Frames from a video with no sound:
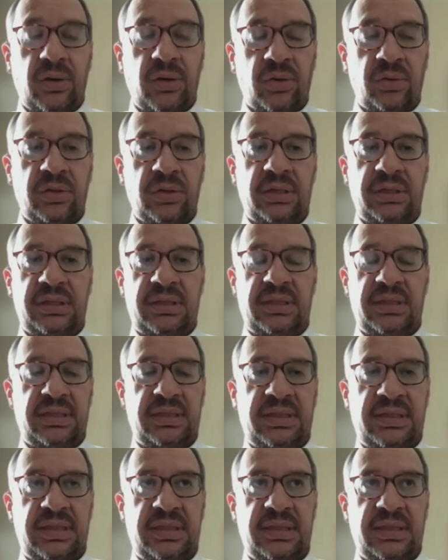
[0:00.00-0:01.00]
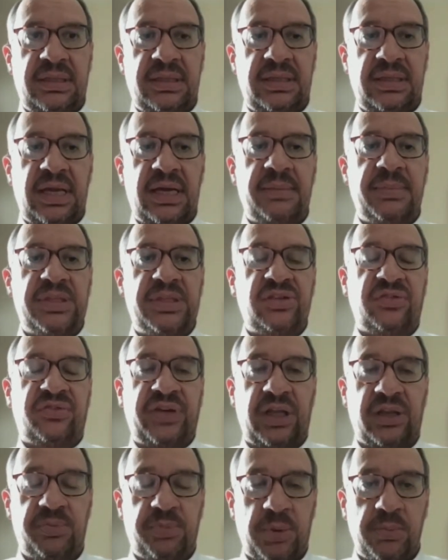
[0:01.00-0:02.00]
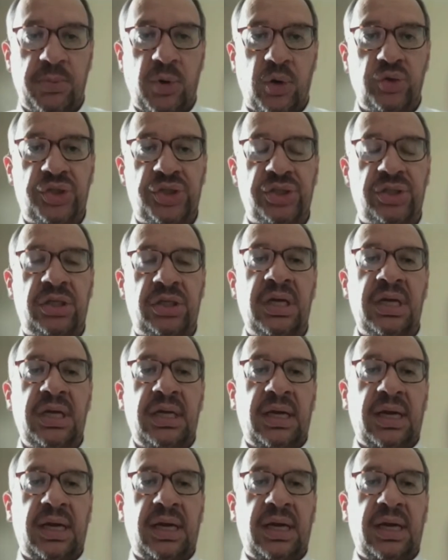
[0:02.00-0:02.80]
all the elements of health promotion,